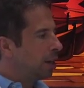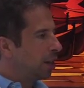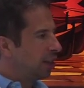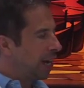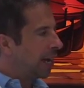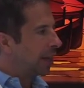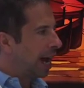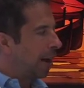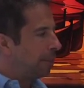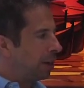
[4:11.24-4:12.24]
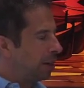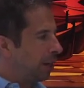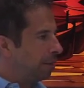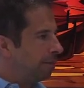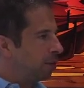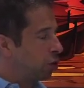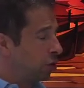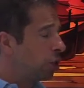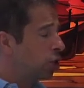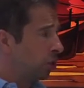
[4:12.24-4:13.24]
thing that happened in
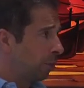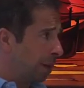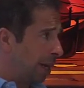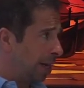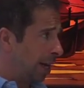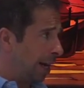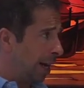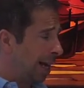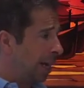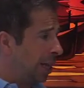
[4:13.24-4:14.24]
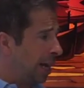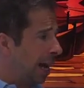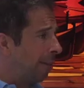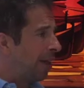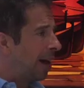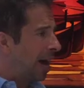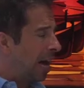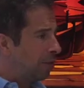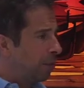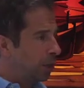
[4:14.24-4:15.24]
traditional media, in that
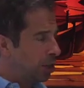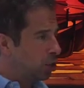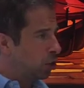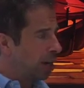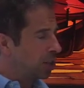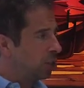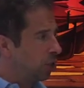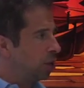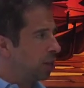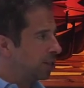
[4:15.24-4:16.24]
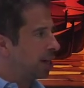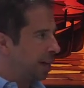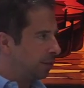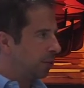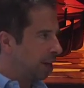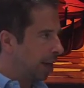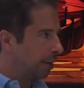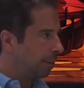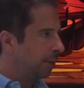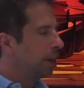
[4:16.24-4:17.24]
everybody's trying to do the same thing.
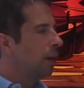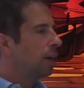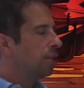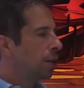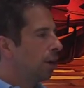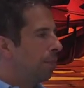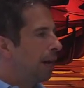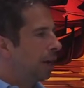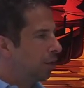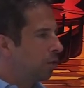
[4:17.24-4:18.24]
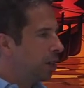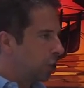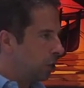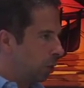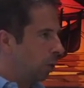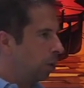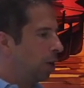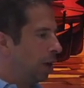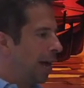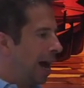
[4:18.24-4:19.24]
So being original
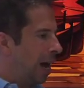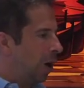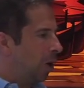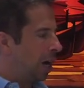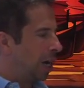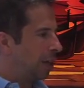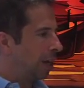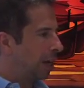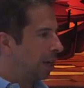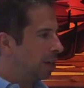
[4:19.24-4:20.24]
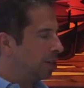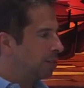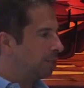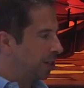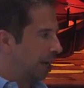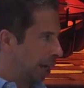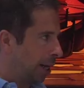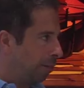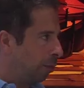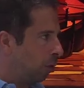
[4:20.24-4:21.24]
now, I think, is
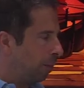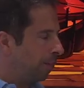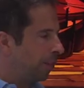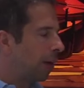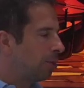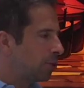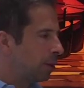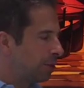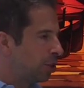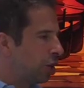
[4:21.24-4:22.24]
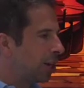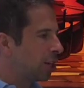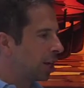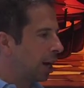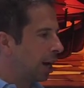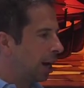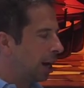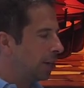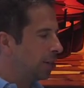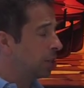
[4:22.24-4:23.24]
particularly important. I was judging a
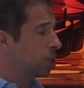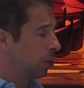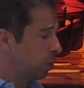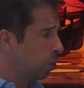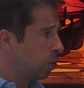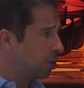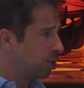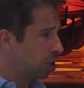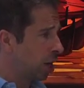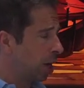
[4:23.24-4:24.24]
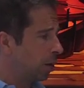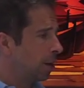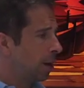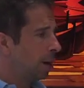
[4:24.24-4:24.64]
digital awards show